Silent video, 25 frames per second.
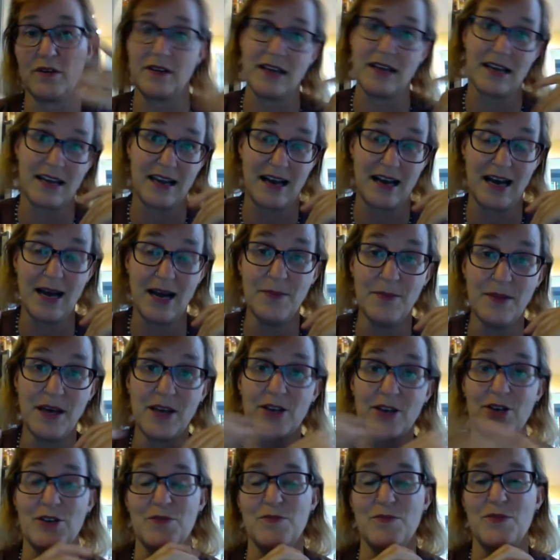Like, I'm not
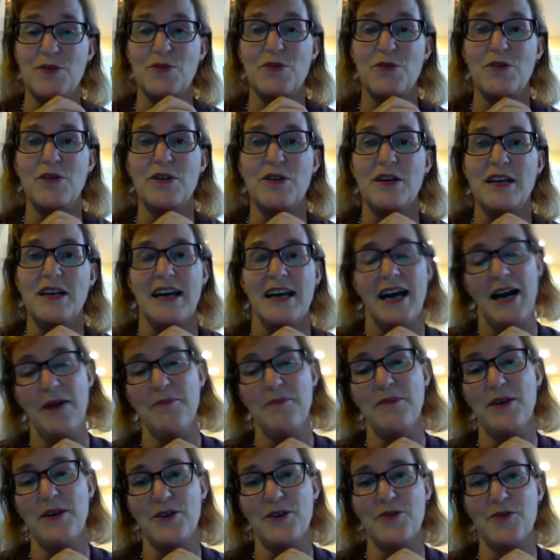a computer, I'm
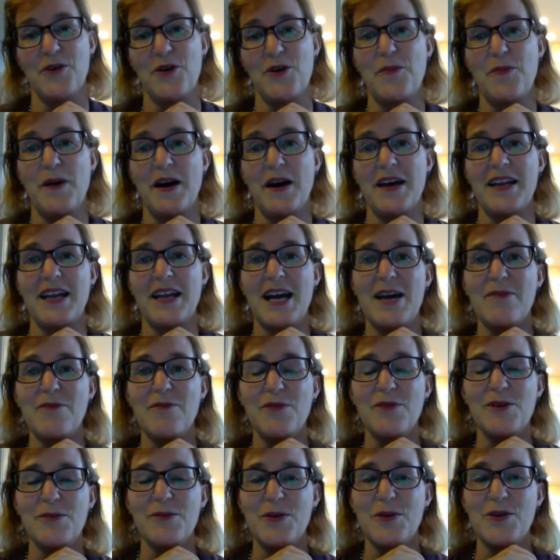not a robot, I'm a
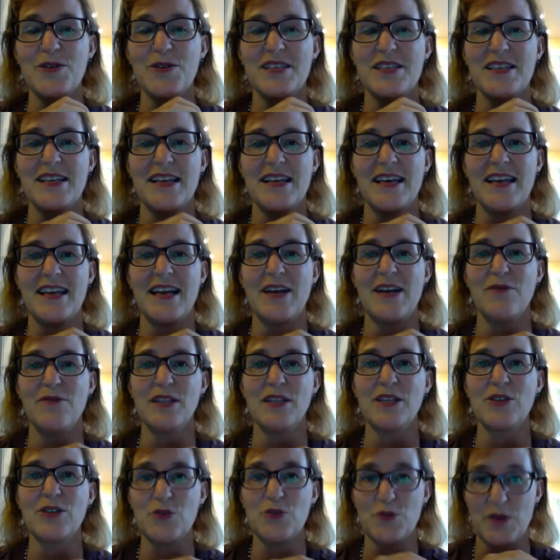real person, and I
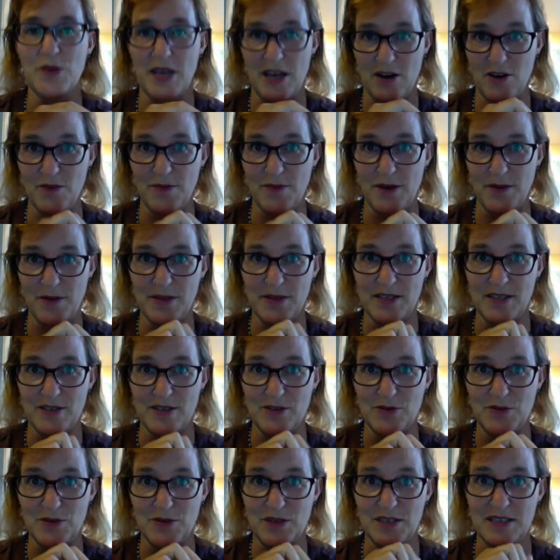really do care about my
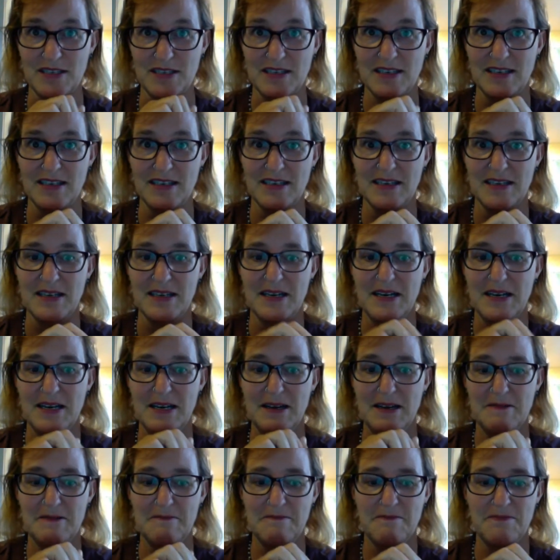students.
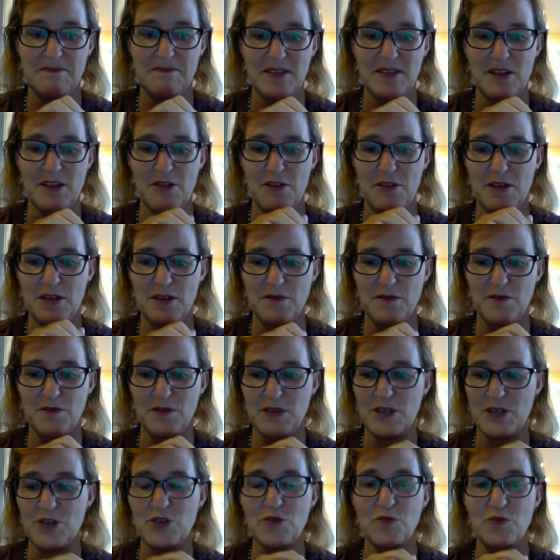I think of
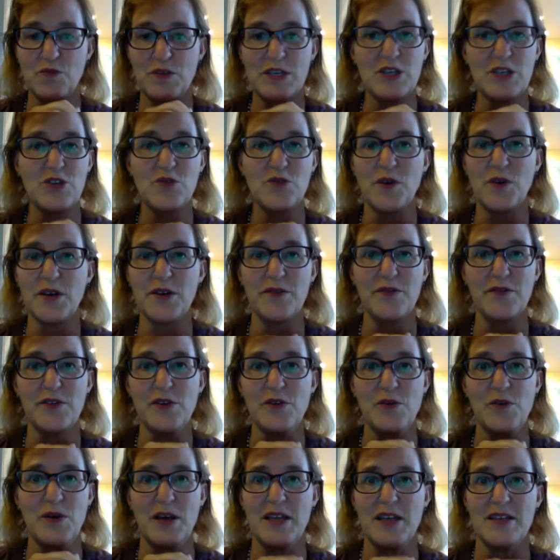each one of
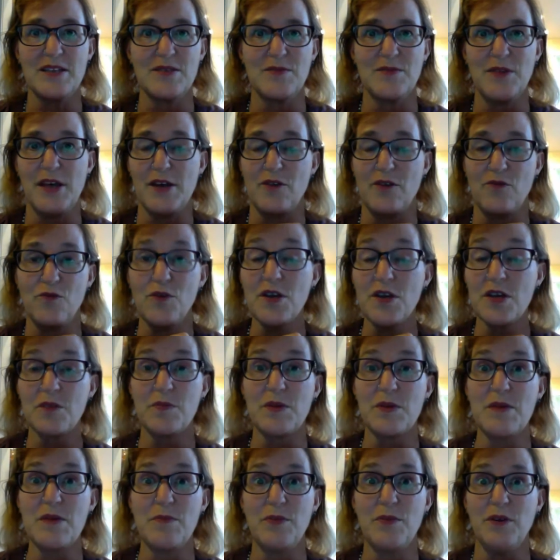you as like real
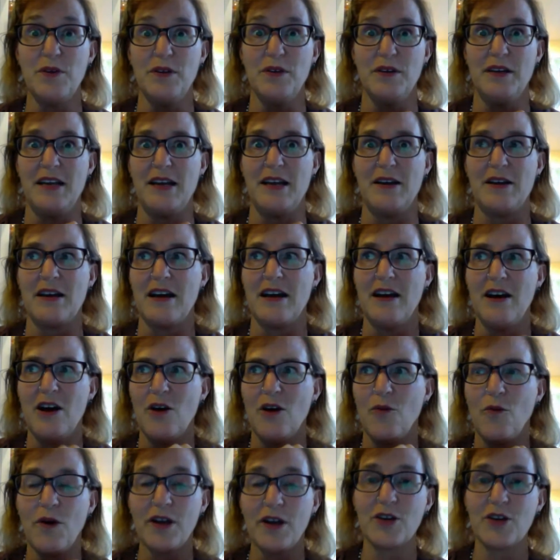people, and I
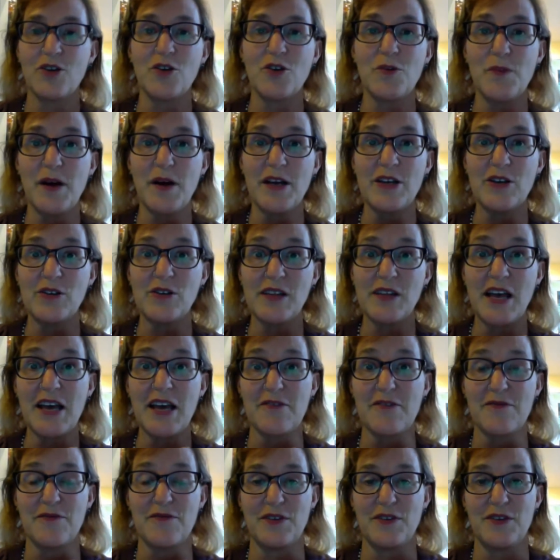want to know about your
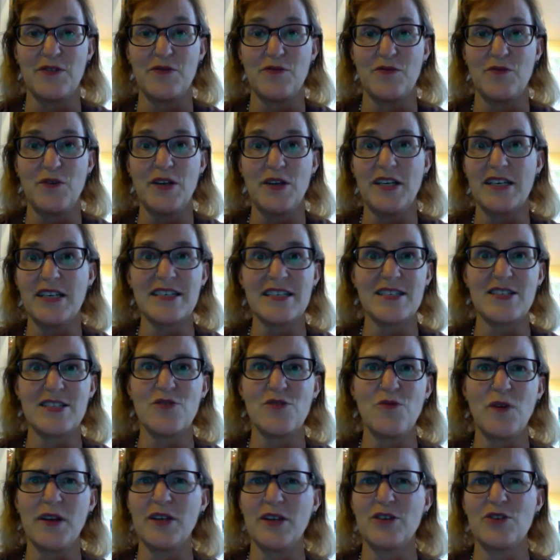life and what it is you
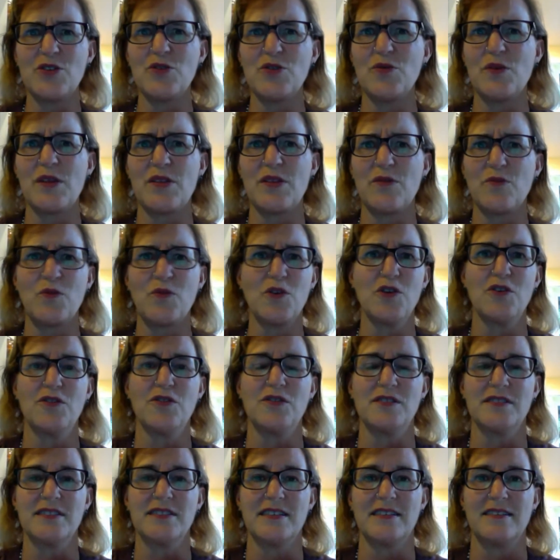want to do with the
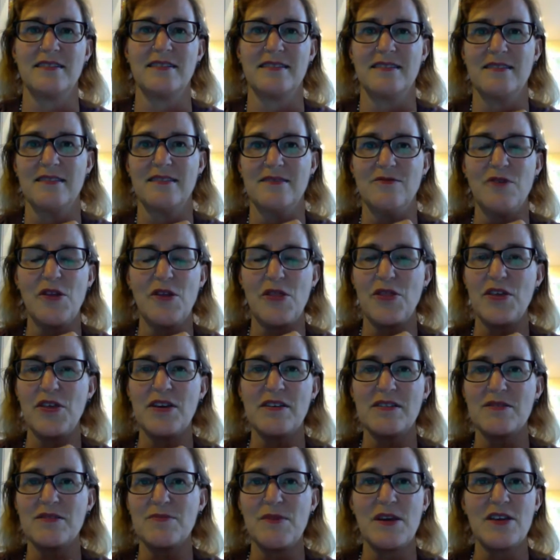world and what
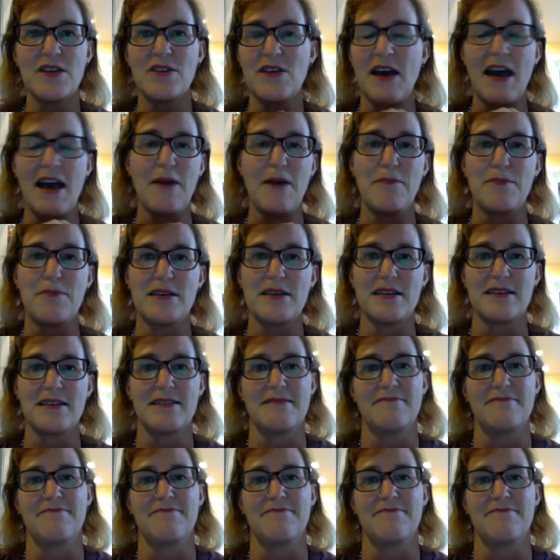things make you happy.